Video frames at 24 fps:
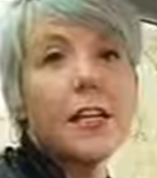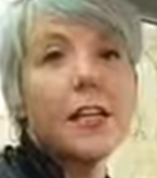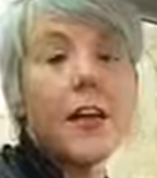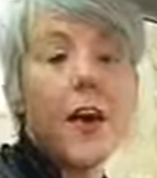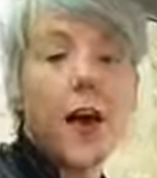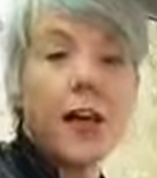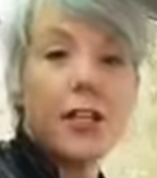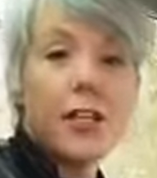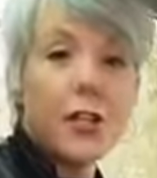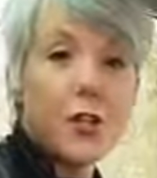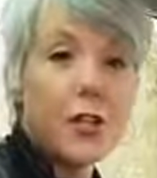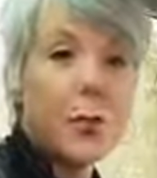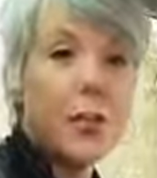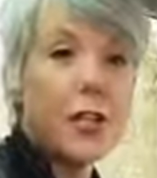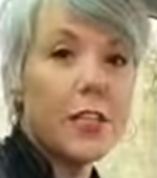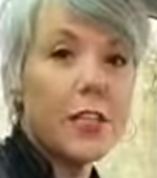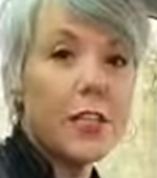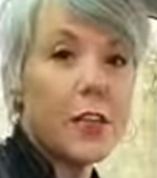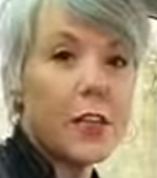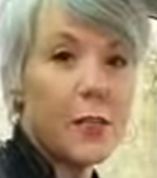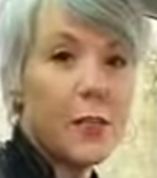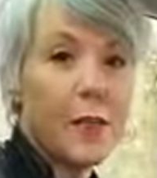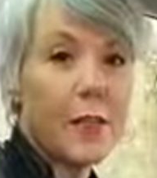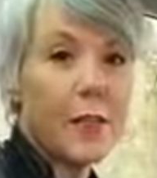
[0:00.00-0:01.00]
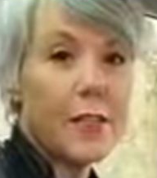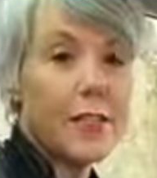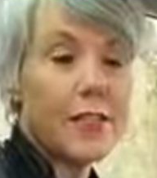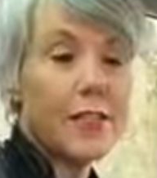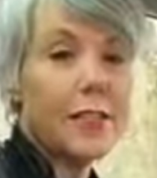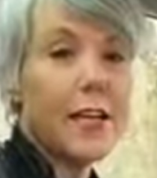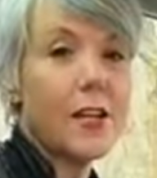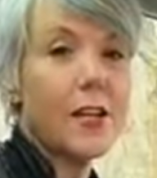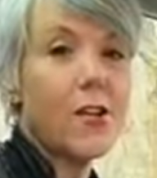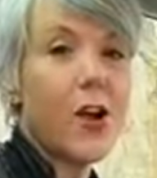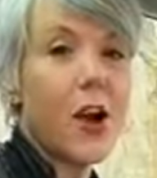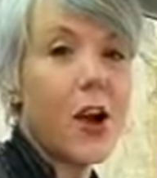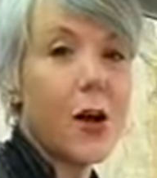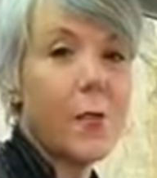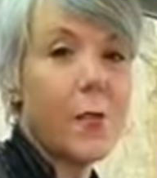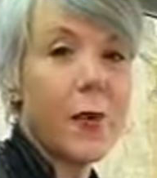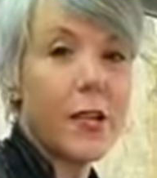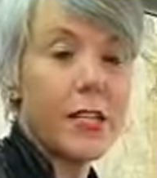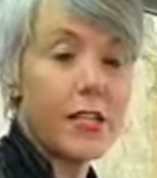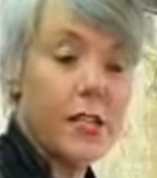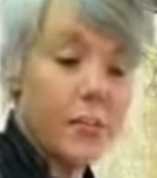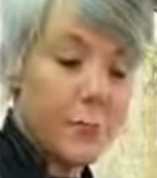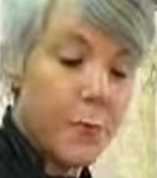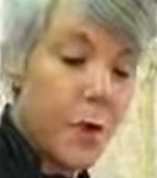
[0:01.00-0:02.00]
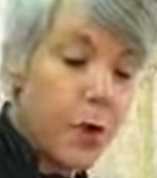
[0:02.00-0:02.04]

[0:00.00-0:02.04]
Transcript: Now, I do want to talk about this center armrest.